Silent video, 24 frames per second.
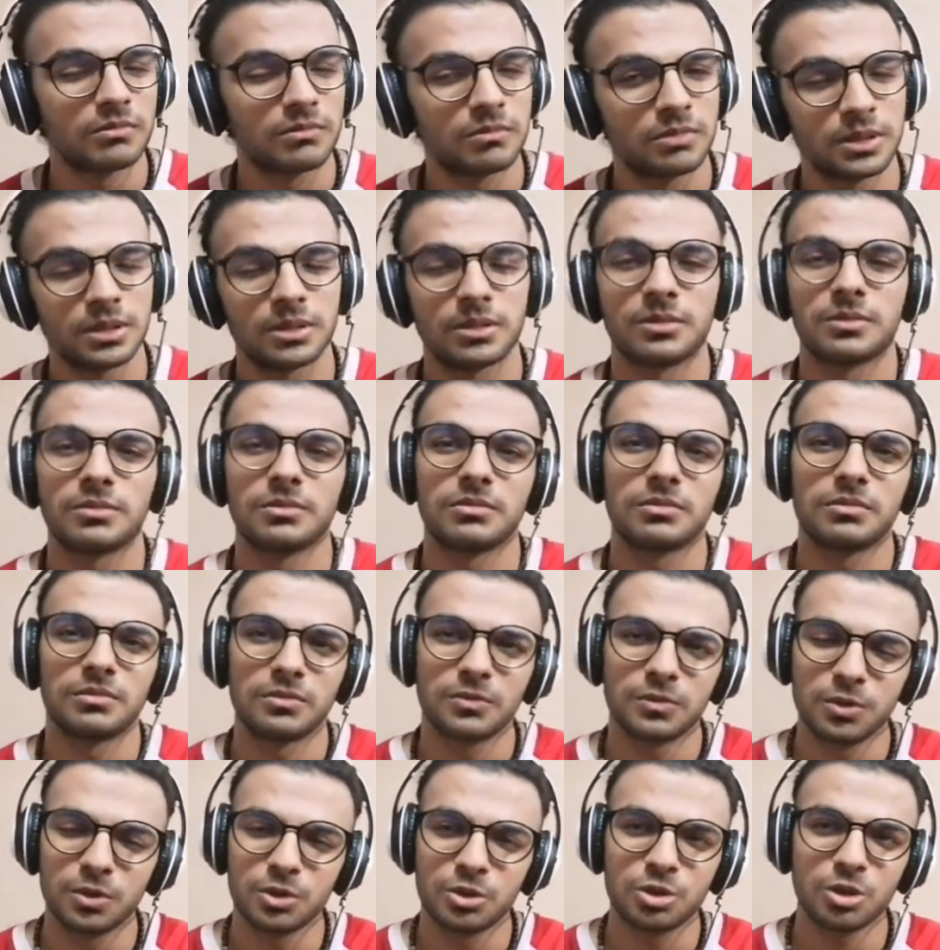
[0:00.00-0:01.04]
Well,
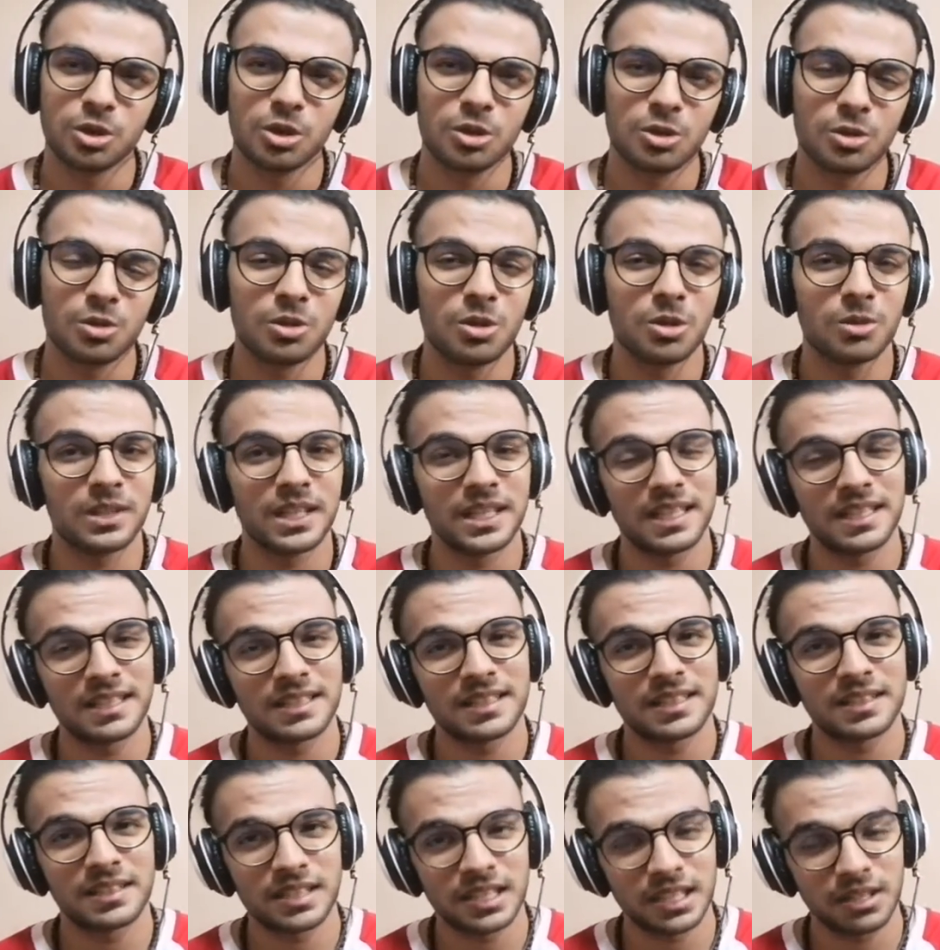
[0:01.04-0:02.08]
for sure you know that
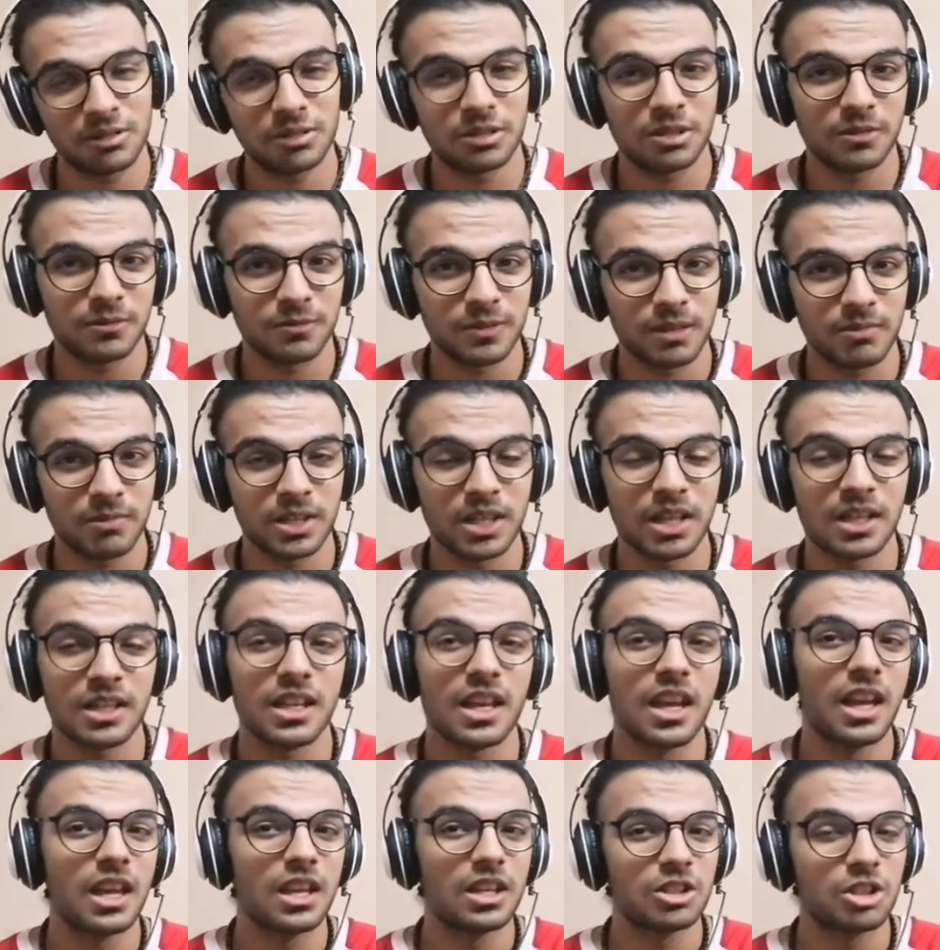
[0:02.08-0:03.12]
it's a singular feminine.
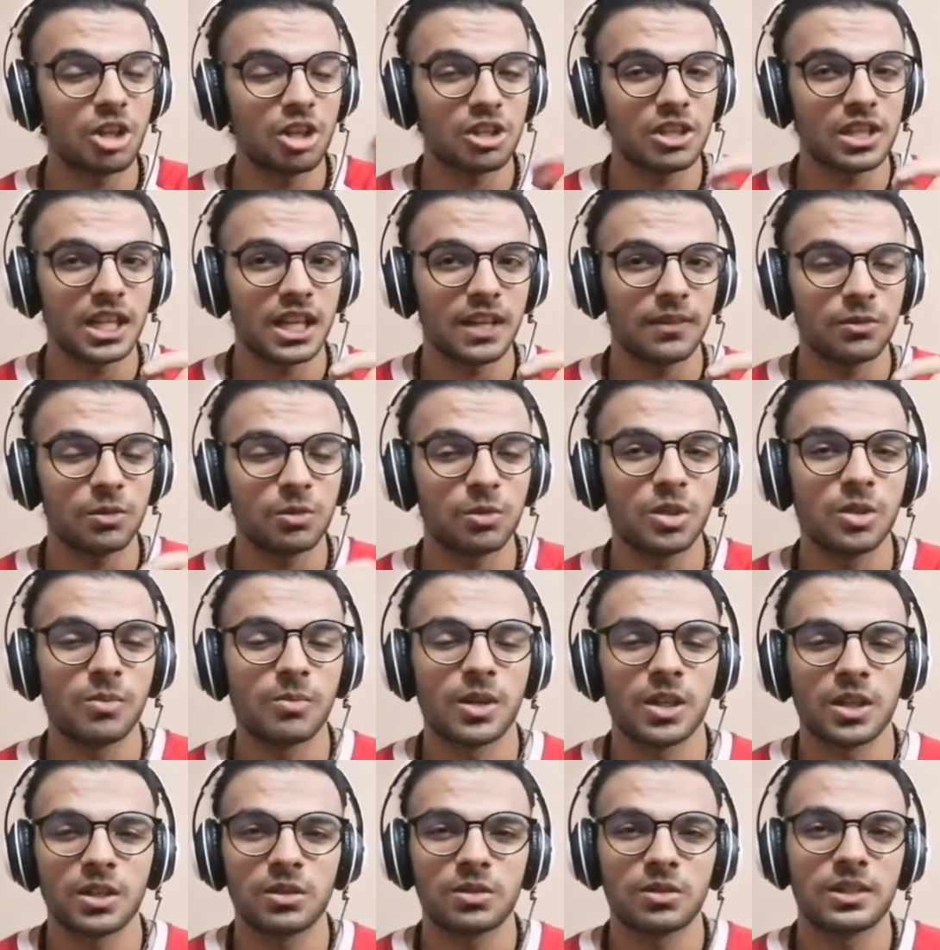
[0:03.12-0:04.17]
Just I have to
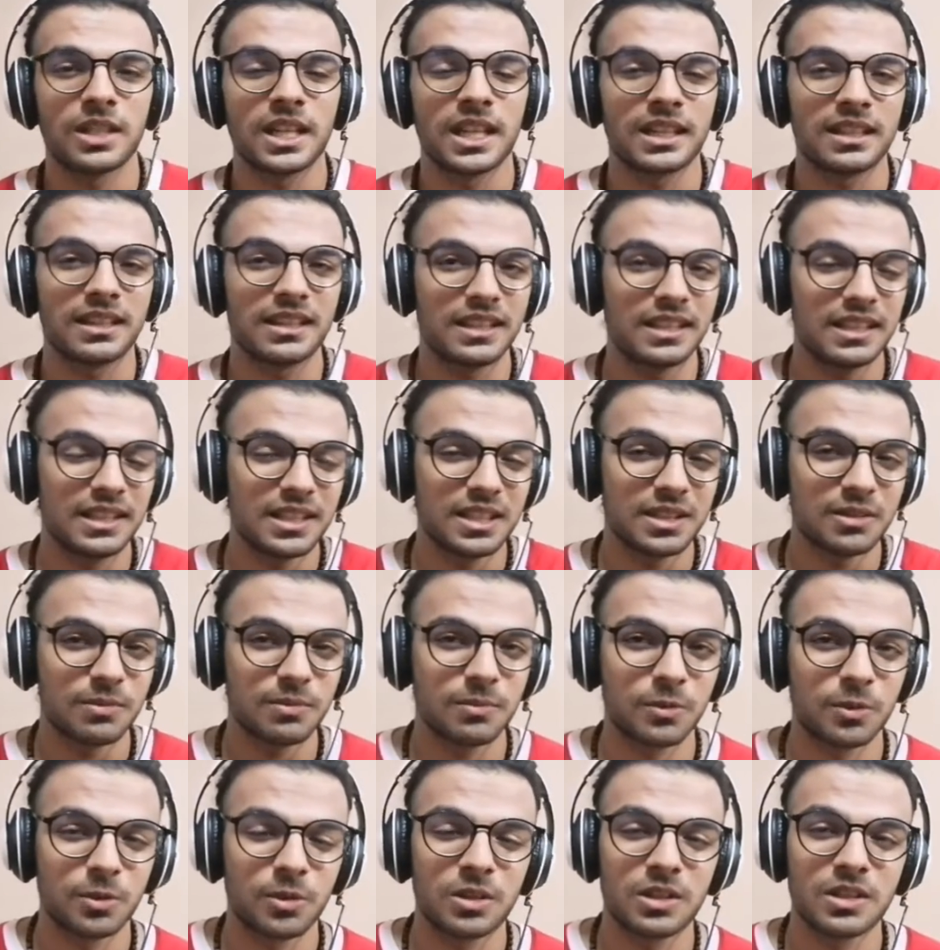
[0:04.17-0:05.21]
remind you that this
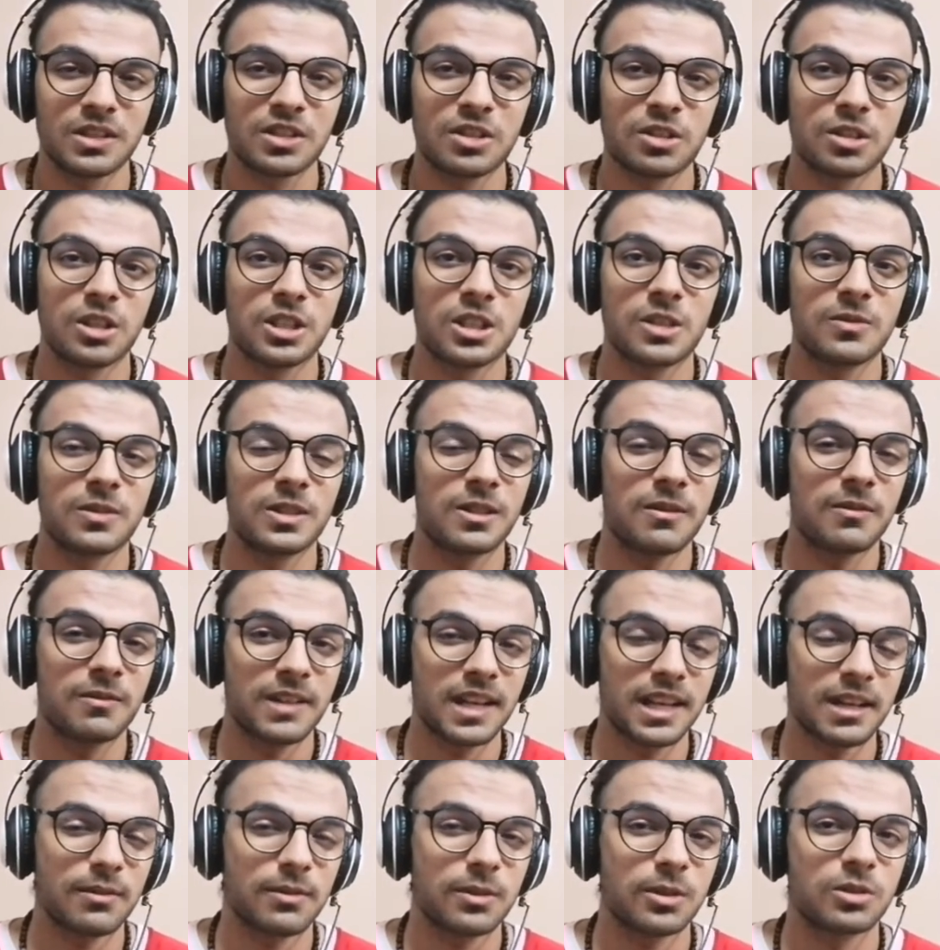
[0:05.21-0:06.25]
word starts with a
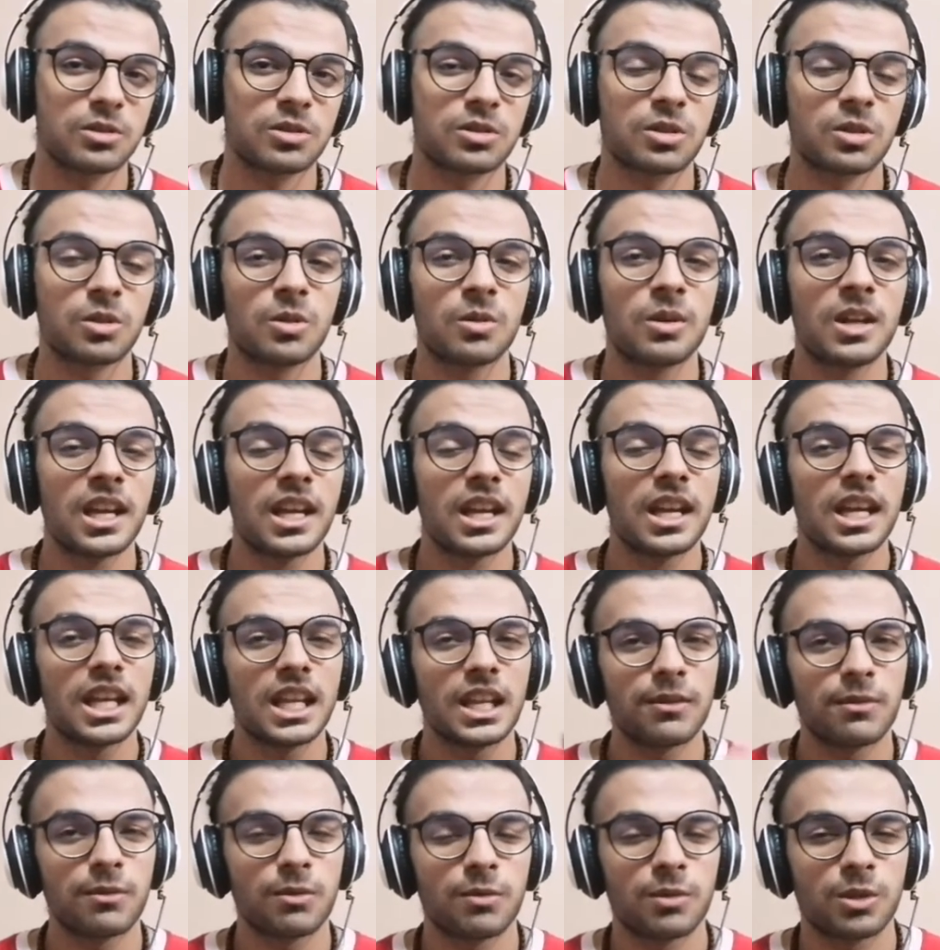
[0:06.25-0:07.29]
vowel, so
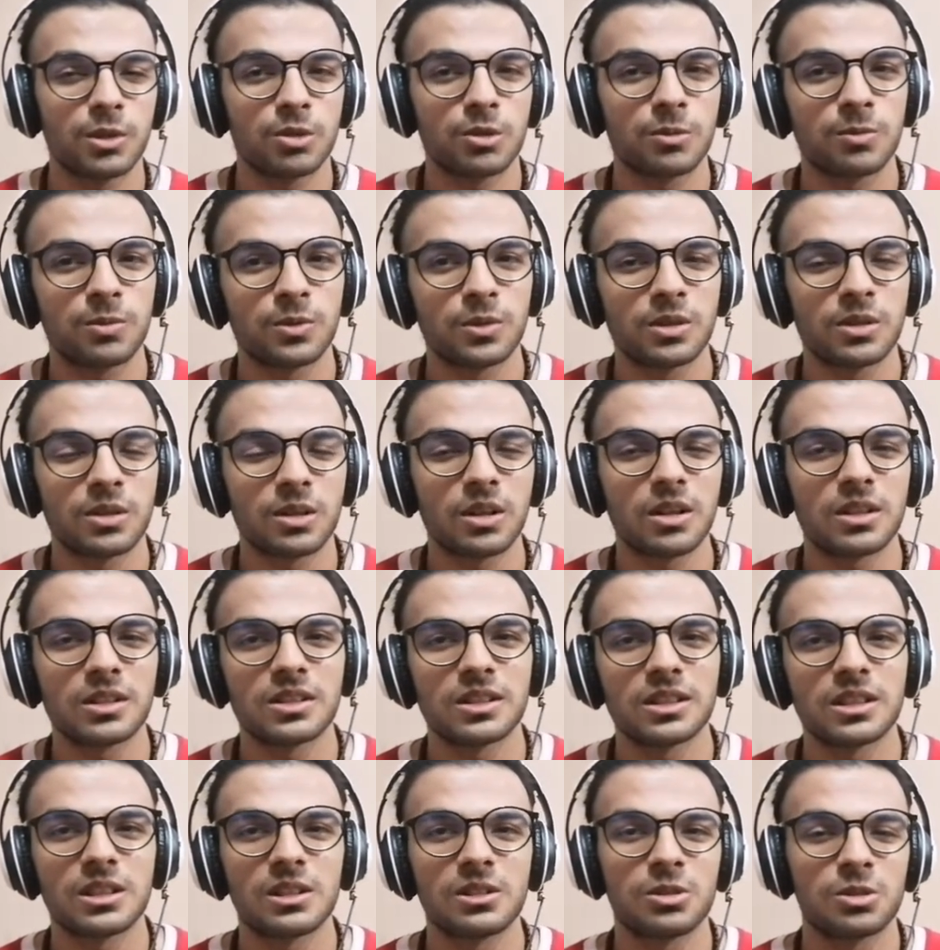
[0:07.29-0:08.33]
if you want to put the
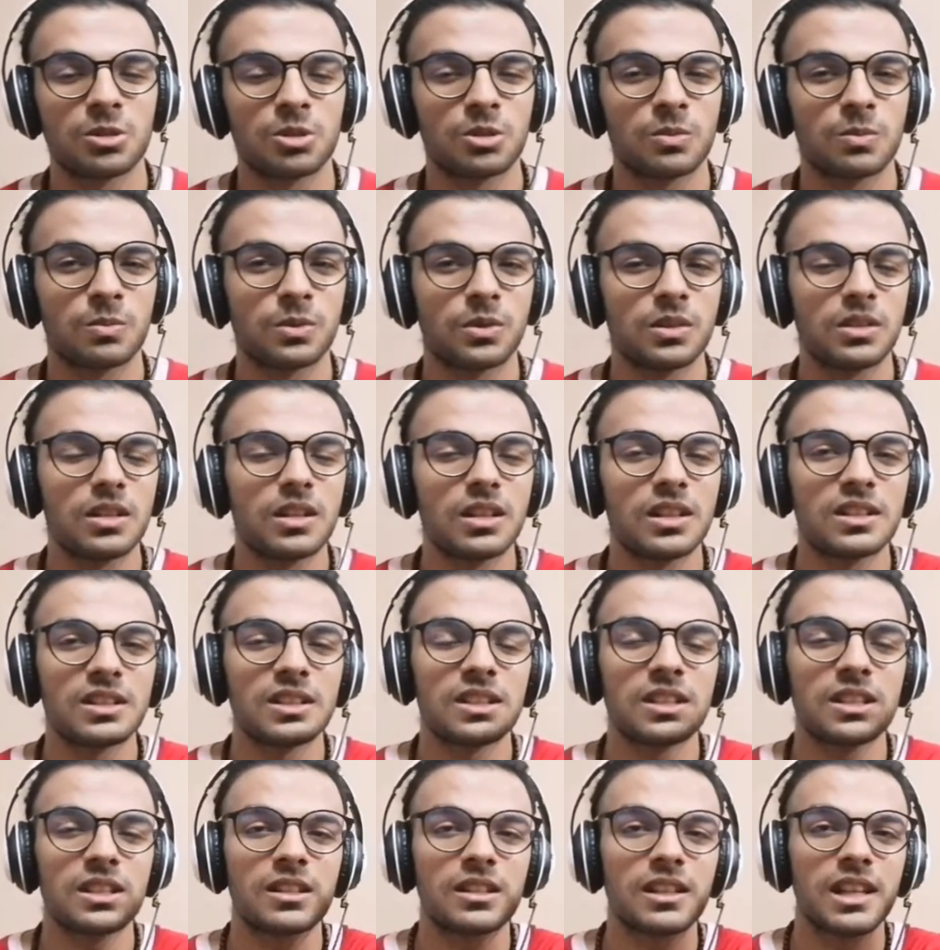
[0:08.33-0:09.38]
article, you should put the
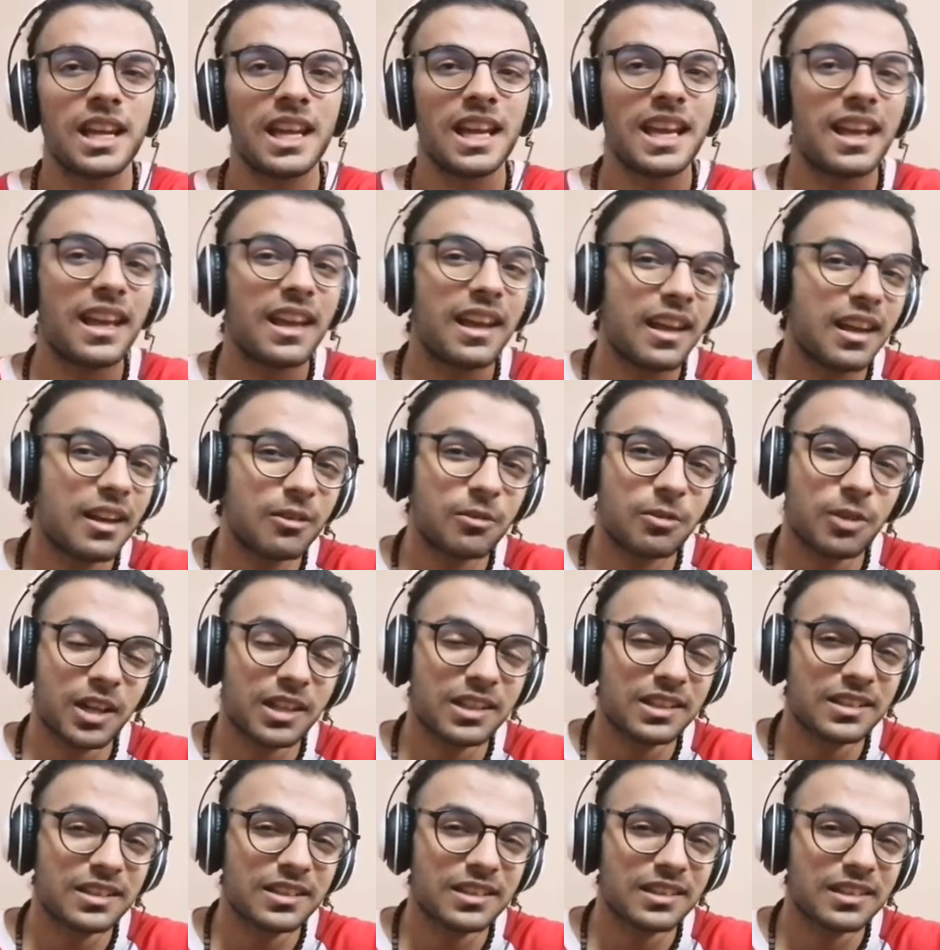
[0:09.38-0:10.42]
article,
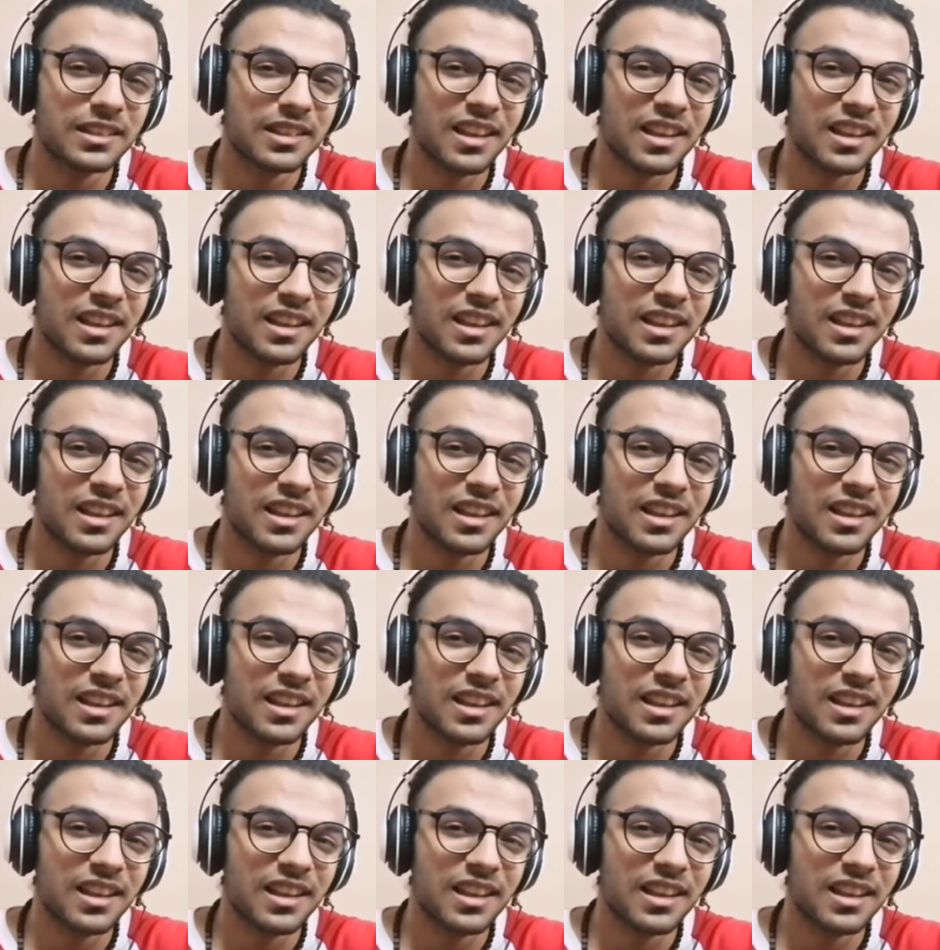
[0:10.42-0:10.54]
what?